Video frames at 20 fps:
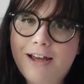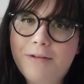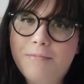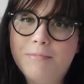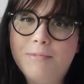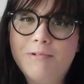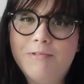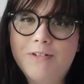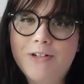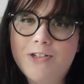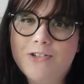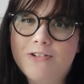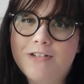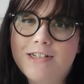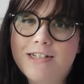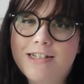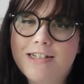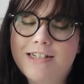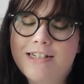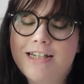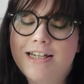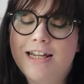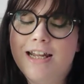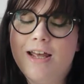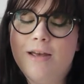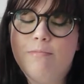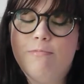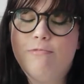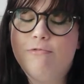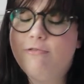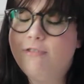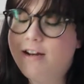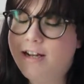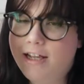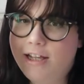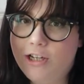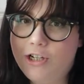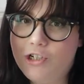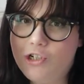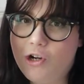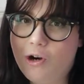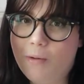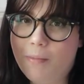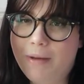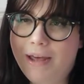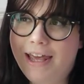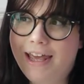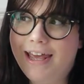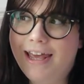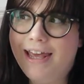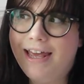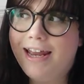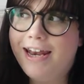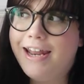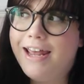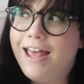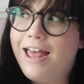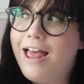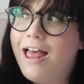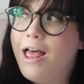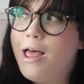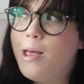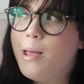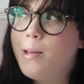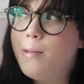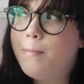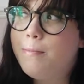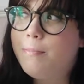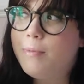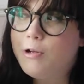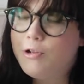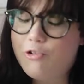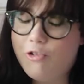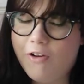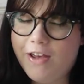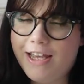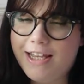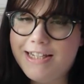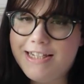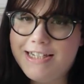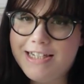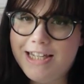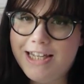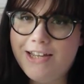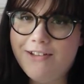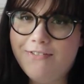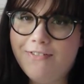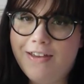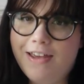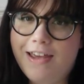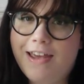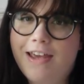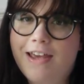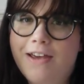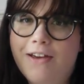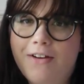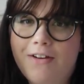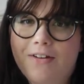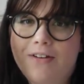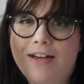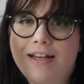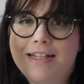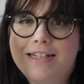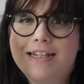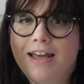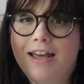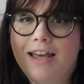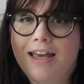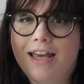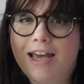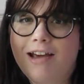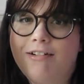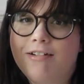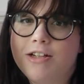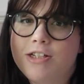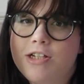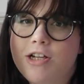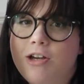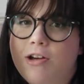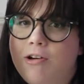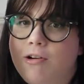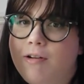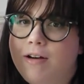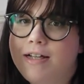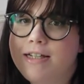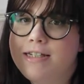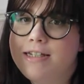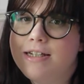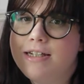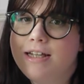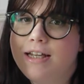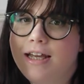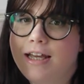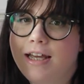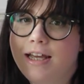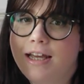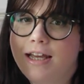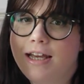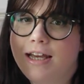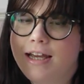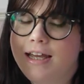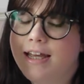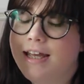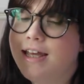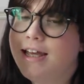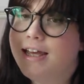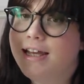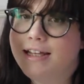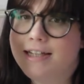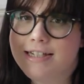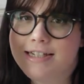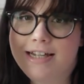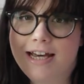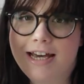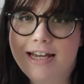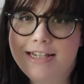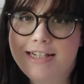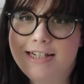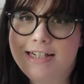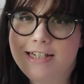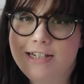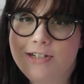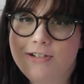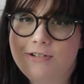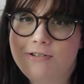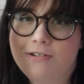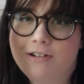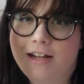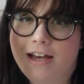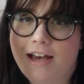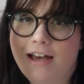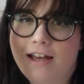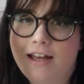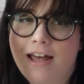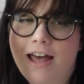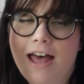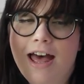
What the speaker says: like Maureen Johnson did a brilliant job in portraying Stevie, who is a character who has an anxiety disorder,